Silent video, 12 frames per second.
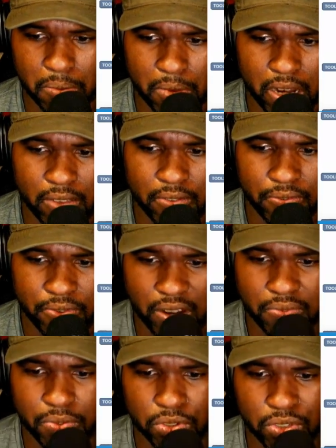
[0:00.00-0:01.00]
many
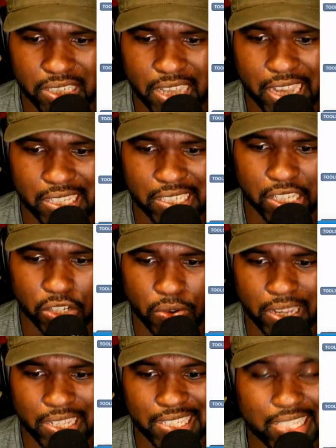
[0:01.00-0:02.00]
fearful sights and
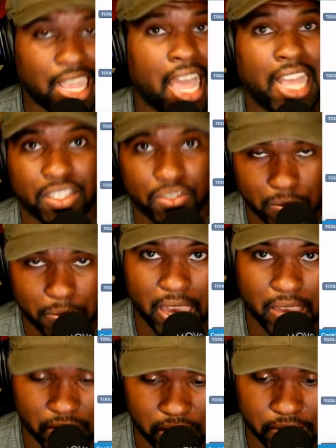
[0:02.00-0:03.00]
great signs from heaven.